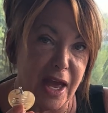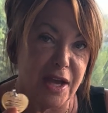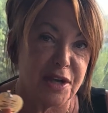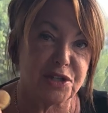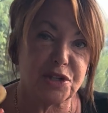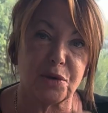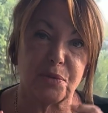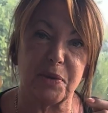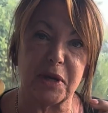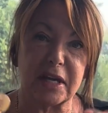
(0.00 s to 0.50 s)

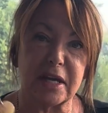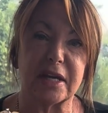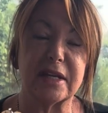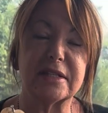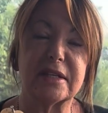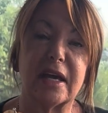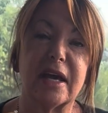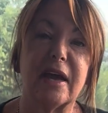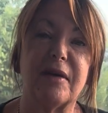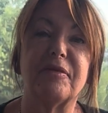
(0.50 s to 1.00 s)
So
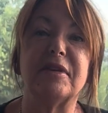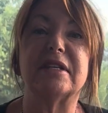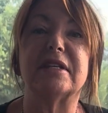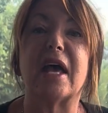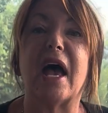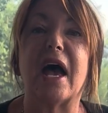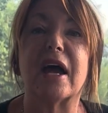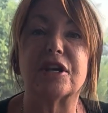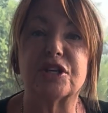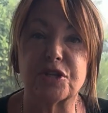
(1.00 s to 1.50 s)
because I have these
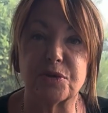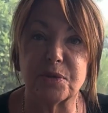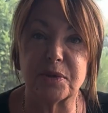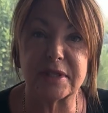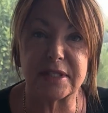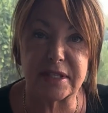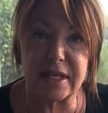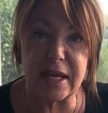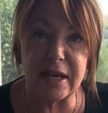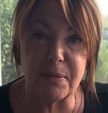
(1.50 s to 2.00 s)
actual
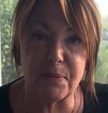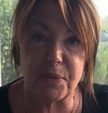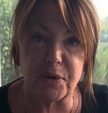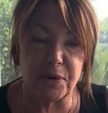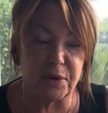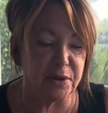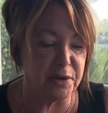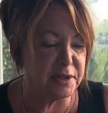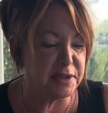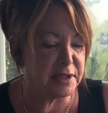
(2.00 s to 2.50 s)

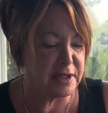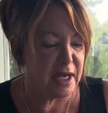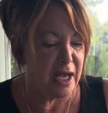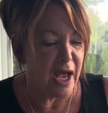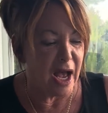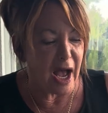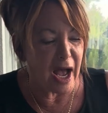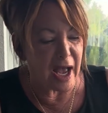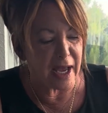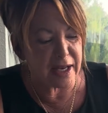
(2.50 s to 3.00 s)
samples,
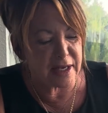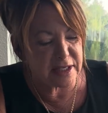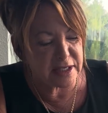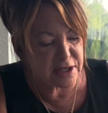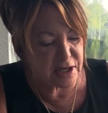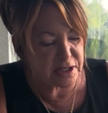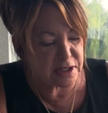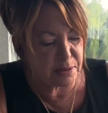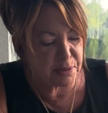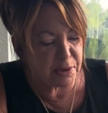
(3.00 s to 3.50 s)
I can
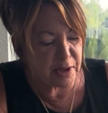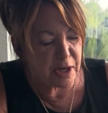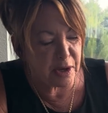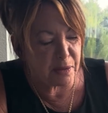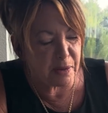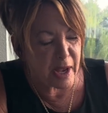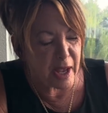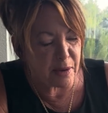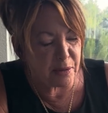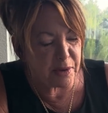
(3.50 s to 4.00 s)
start to play
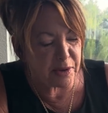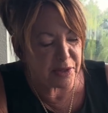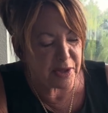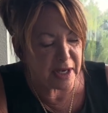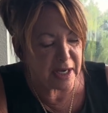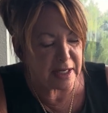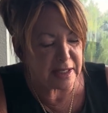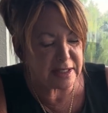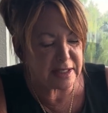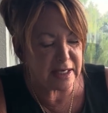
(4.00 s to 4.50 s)
around with
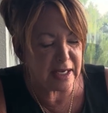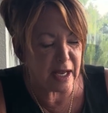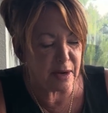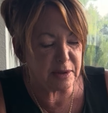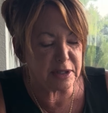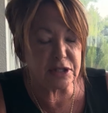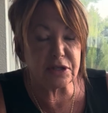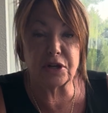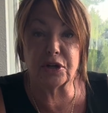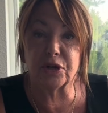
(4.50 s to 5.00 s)
it and see how
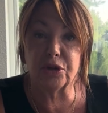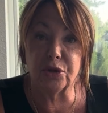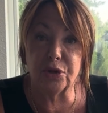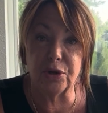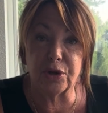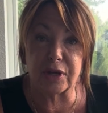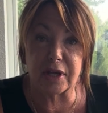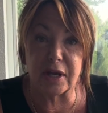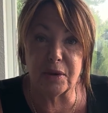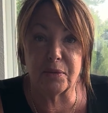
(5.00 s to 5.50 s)
it's going to
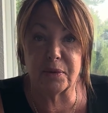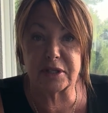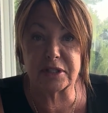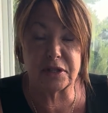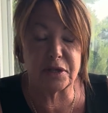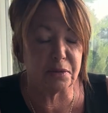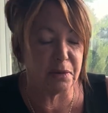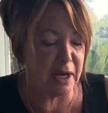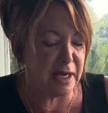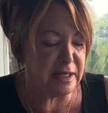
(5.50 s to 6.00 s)
look and what's
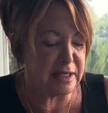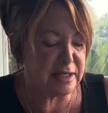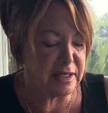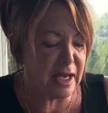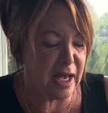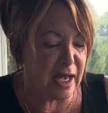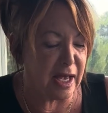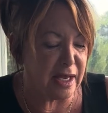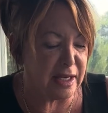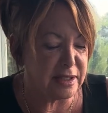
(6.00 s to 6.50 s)
the right
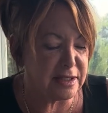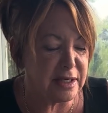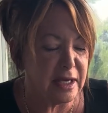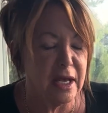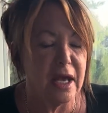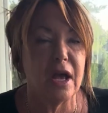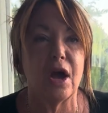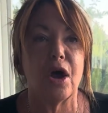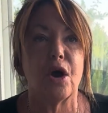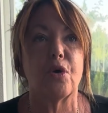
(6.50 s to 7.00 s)
size.
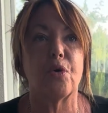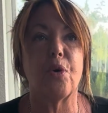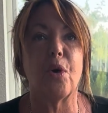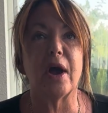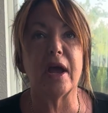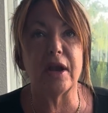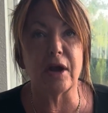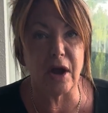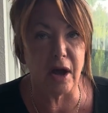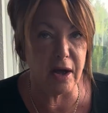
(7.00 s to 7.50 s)

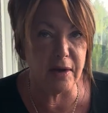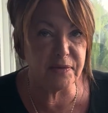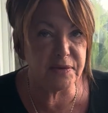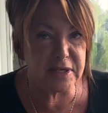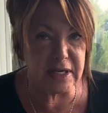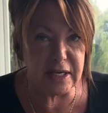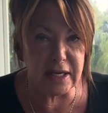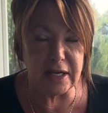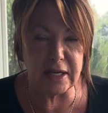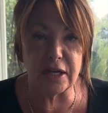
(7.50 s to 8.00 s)
Quite
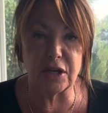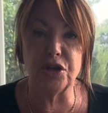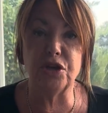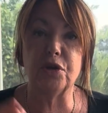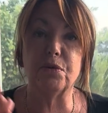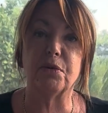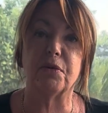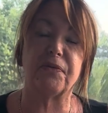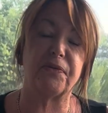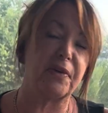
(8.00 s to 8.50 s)
often
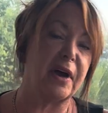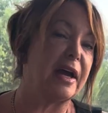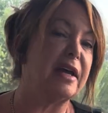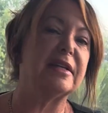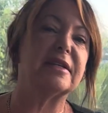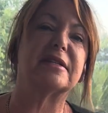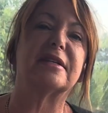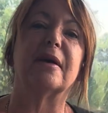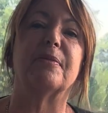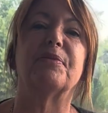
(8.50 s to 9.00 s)
you will
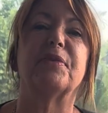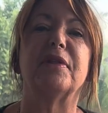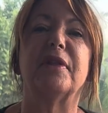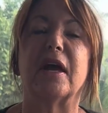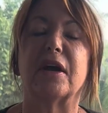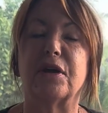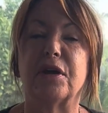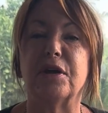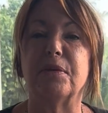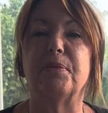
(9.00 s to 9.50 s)
find something
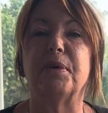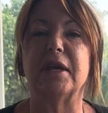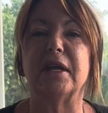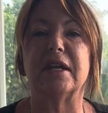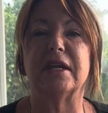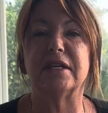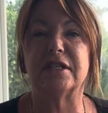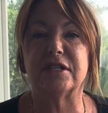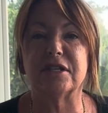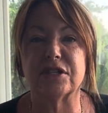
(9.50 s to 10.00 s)
that could be an
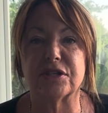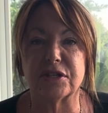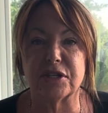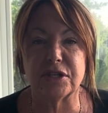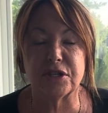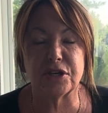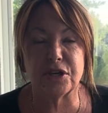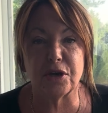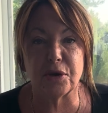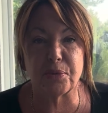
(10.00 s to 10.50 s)
addition
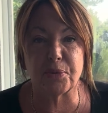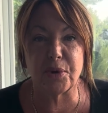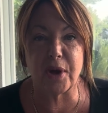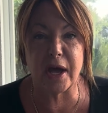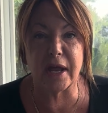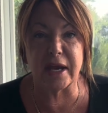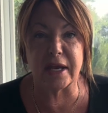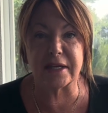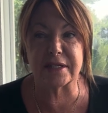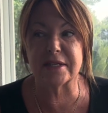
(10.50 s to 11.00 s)
to your
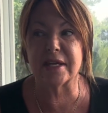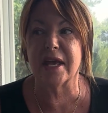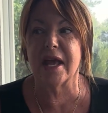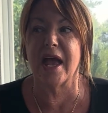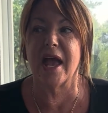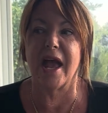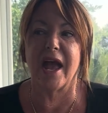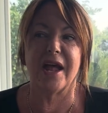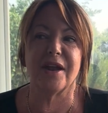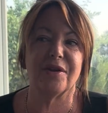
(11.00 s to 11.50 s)
product
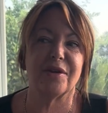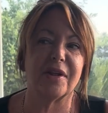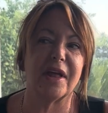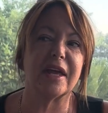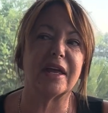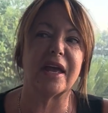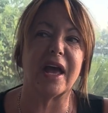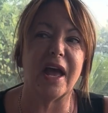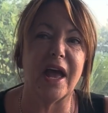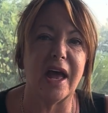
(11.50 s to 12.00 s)
and you're
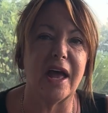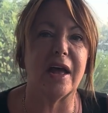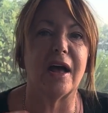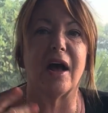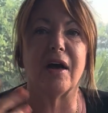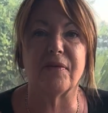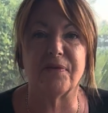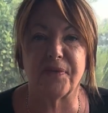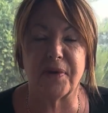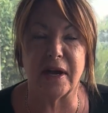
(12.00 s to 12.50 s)
like,
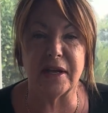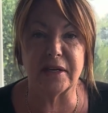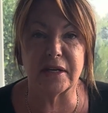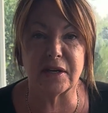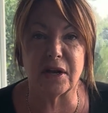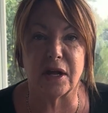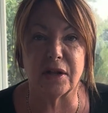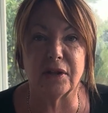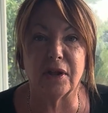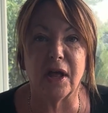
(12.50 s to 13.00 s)
I'll find it
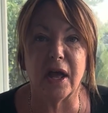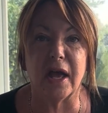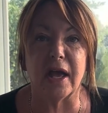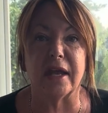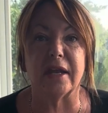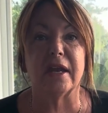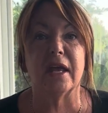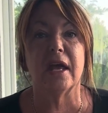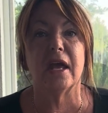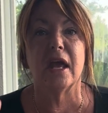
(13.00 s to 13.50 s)

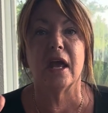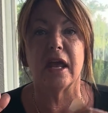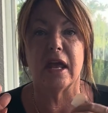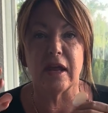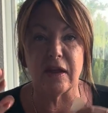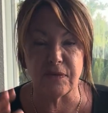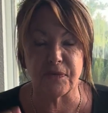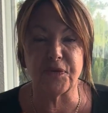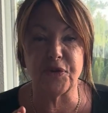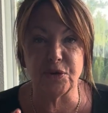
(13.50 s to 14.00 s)
online.
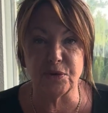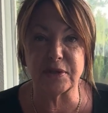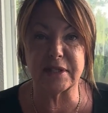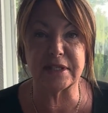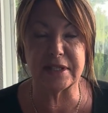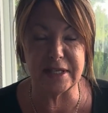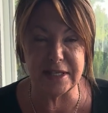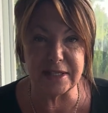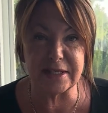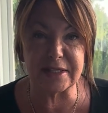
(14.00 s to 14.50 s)
If you
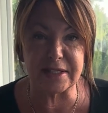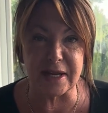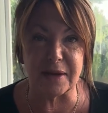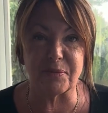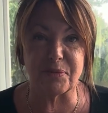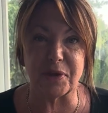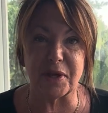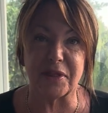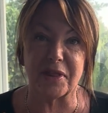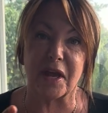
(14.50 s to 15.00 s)
see
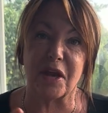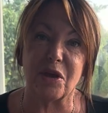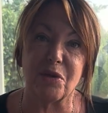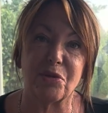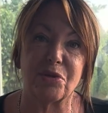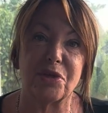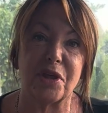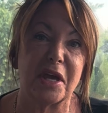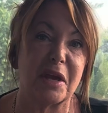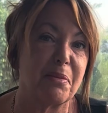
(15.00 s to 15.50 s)
something that you
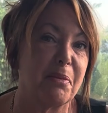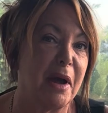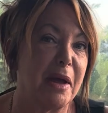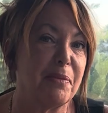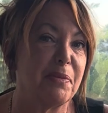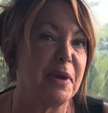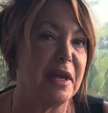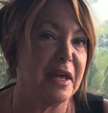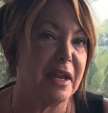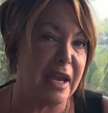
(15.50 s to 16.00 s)
think
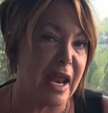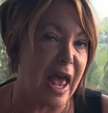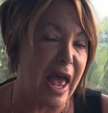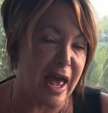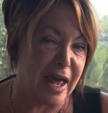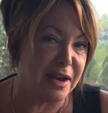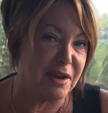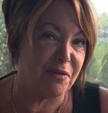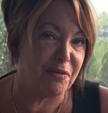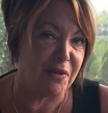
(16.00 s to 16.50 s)
might be an
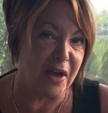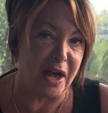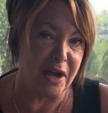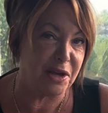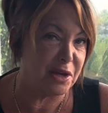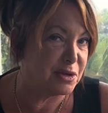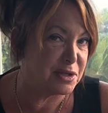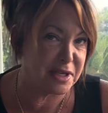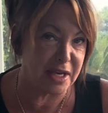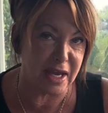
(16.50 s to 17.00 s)
added
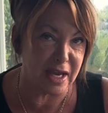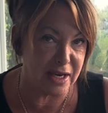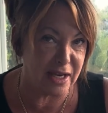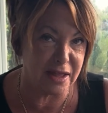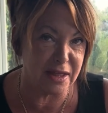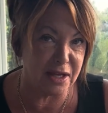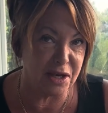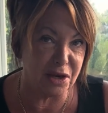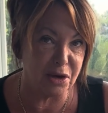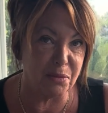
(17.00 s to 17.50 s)
value to
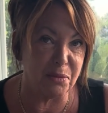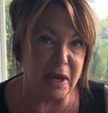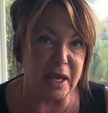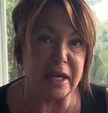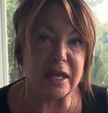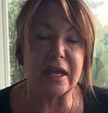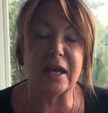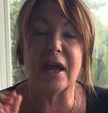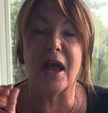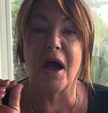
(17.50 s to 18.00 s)
anything you're
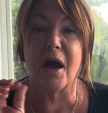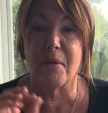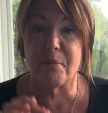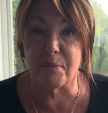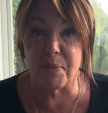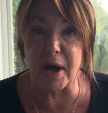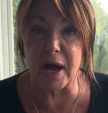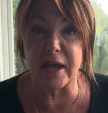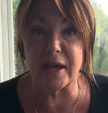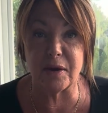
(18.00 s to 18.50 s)
making,
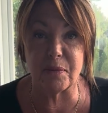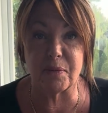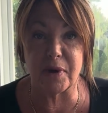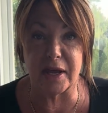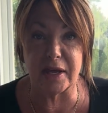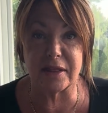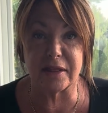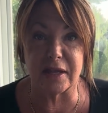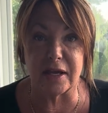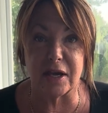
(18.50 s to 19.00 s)
buy it
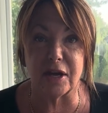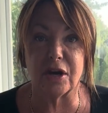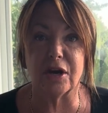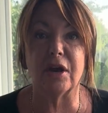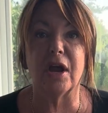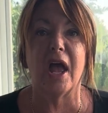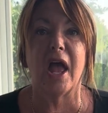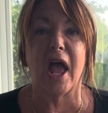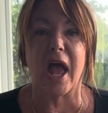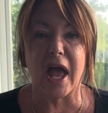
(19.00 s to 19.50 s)
right
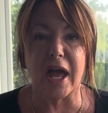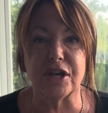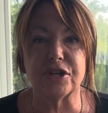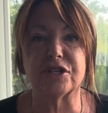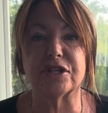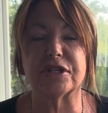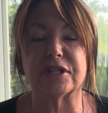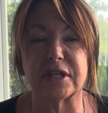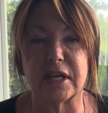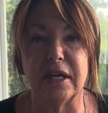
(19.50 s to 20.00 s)
there and
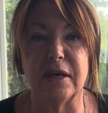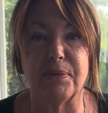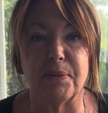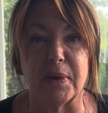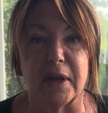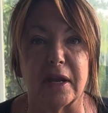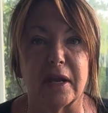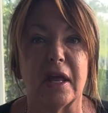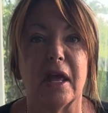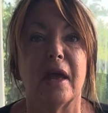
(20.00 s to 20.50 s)
just keep
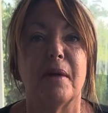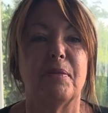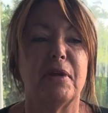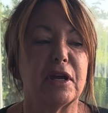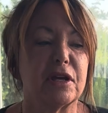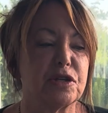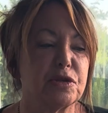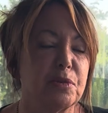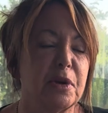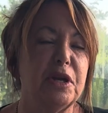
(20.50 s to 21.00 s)
it.
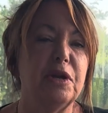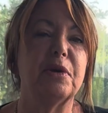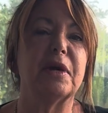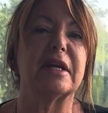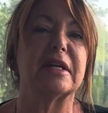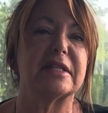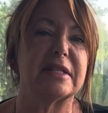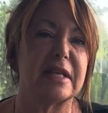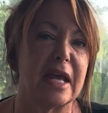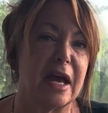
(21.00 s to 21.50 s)
Because when you
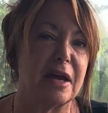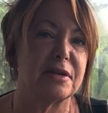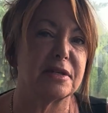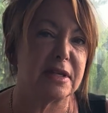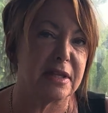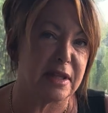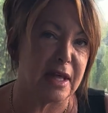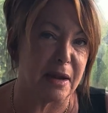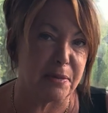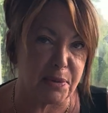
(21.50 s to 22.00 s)
get down
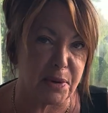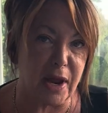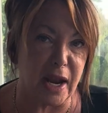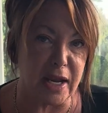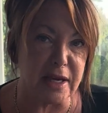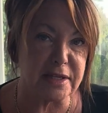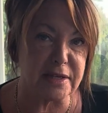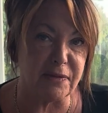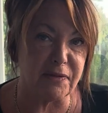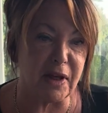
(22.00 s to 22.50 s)
to that
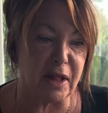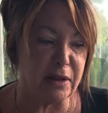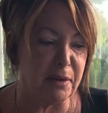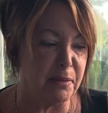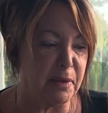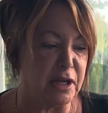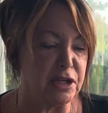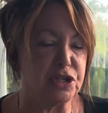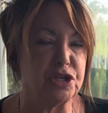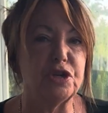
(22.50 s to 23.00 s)
product
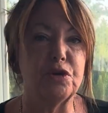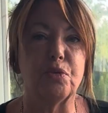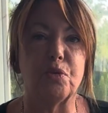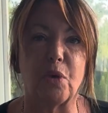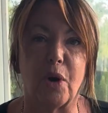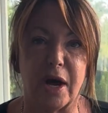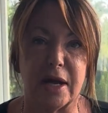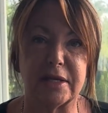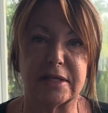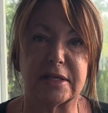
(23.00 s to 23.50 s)
development, you
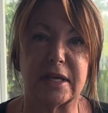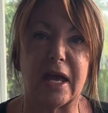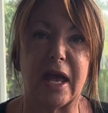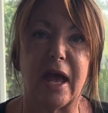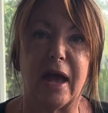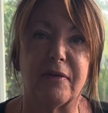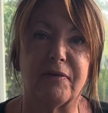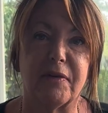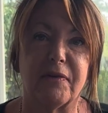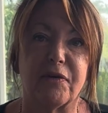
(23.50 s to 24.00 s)
want to
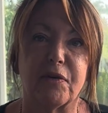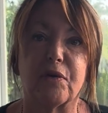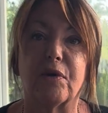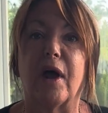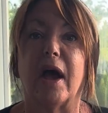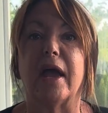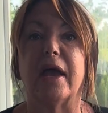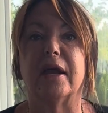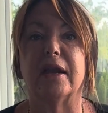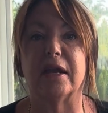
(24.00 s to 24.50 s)
have a
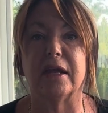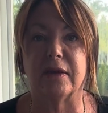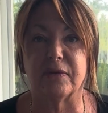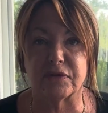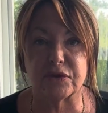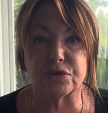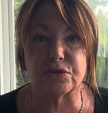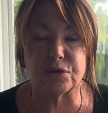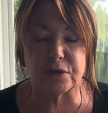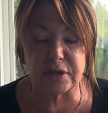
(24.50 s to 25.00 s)
variety of
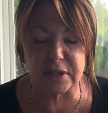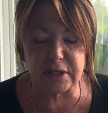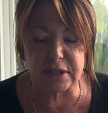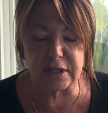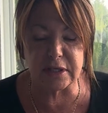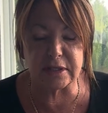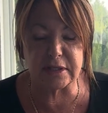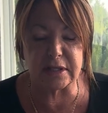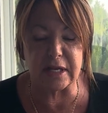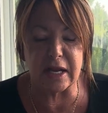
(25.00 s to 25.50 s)

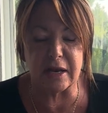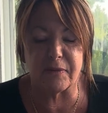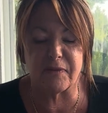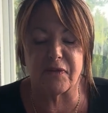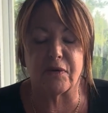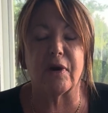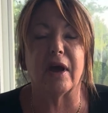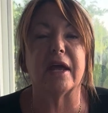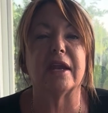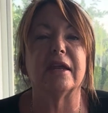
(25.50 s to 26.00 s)
sources and a
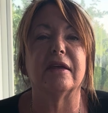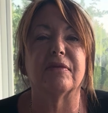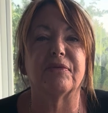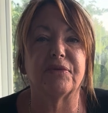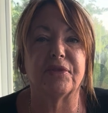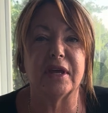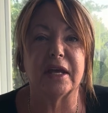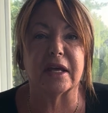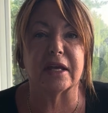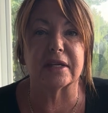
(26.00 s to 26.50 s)
variety of
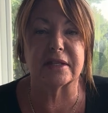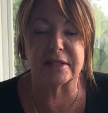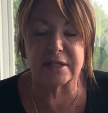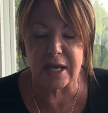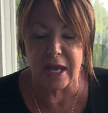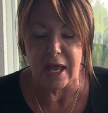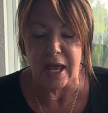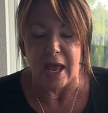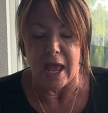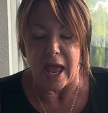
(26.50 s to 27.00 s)
things.
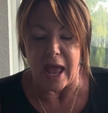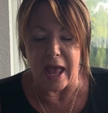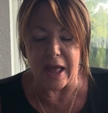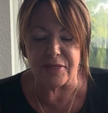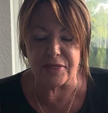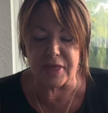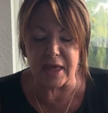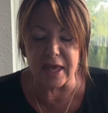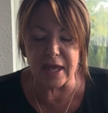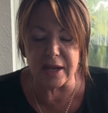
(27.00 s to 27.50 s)

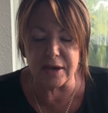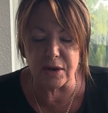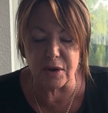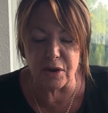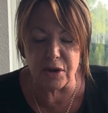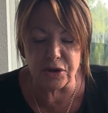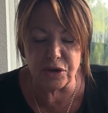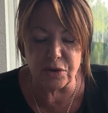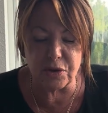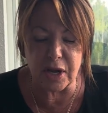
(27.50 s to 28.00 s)
And then
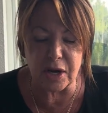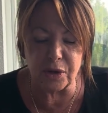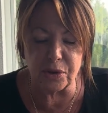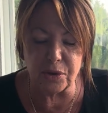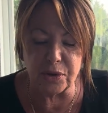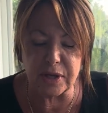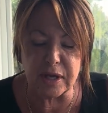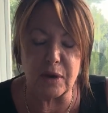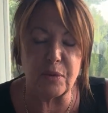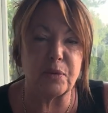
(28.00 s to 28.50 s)
you got to
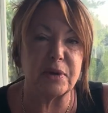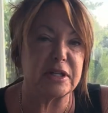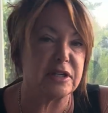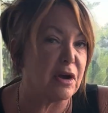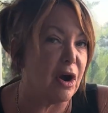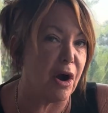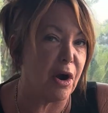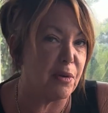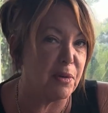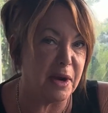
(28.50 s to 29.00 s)
look at what's
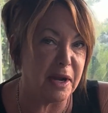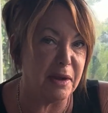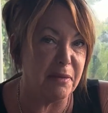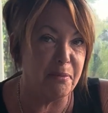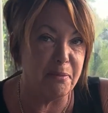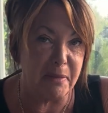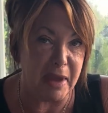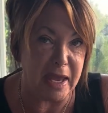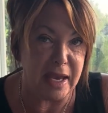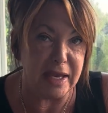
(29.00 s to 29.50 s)
already
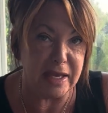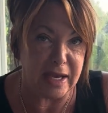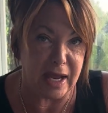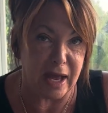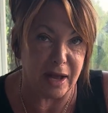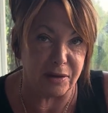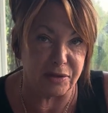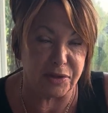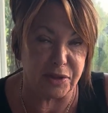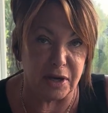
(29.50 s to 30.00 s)
made
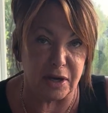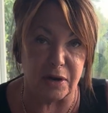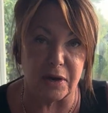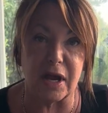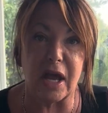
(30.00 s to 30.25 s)
out there.